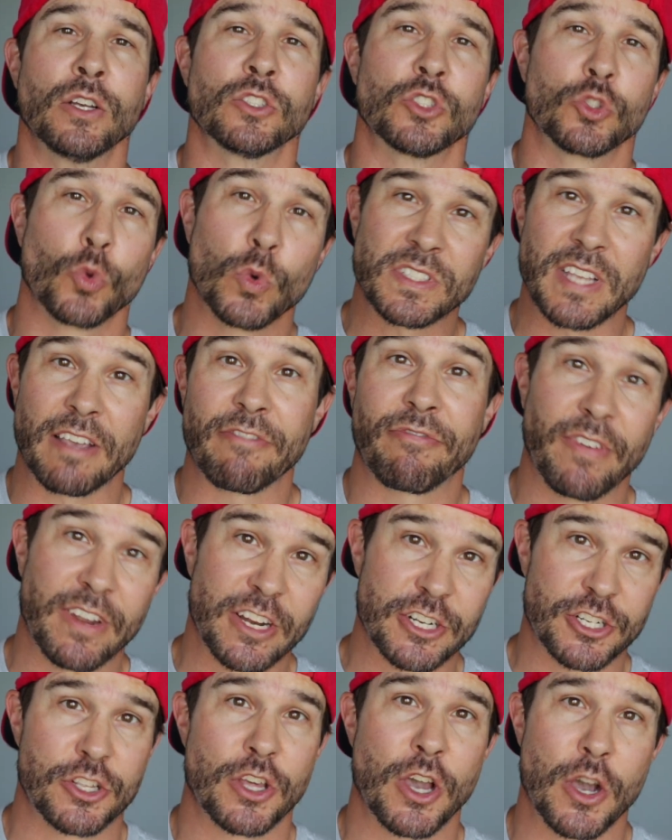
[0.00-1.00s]
So once I
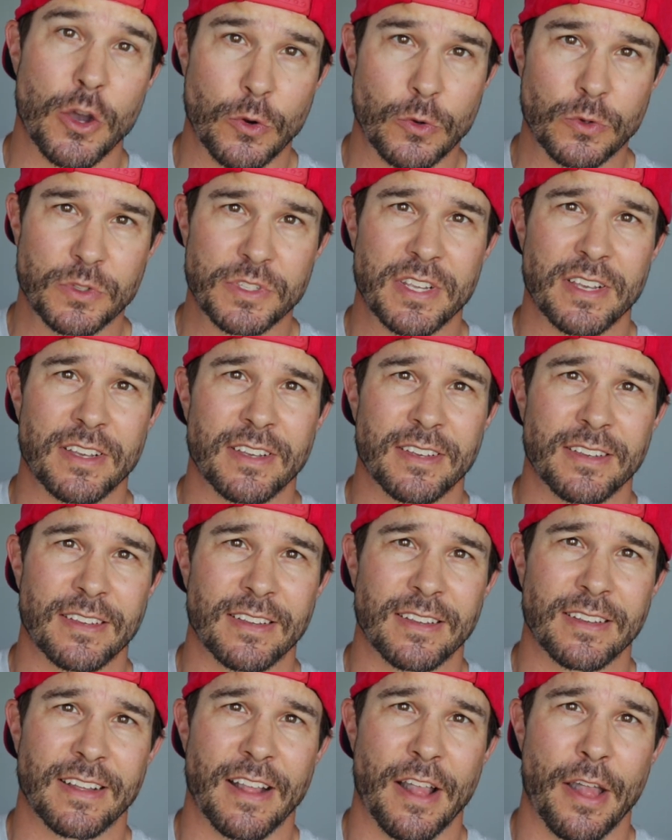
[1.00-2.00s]
finish those,
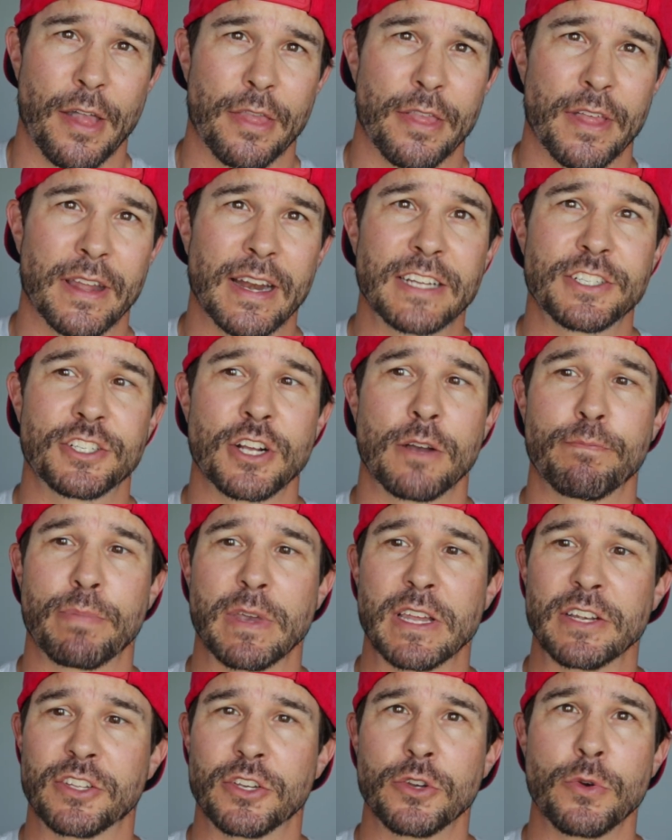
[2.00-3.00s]
then I jump
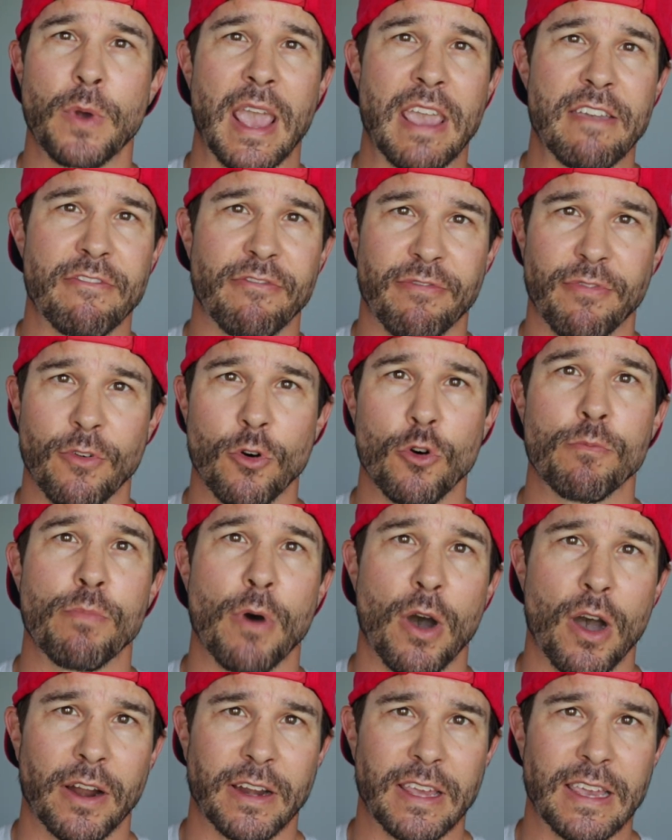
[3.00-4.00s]
into a full
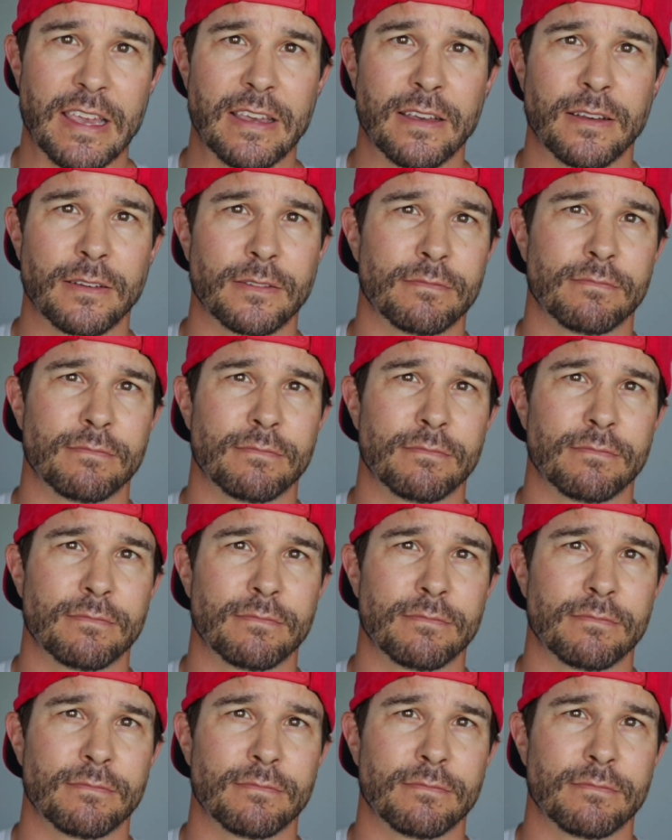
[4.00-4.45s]
body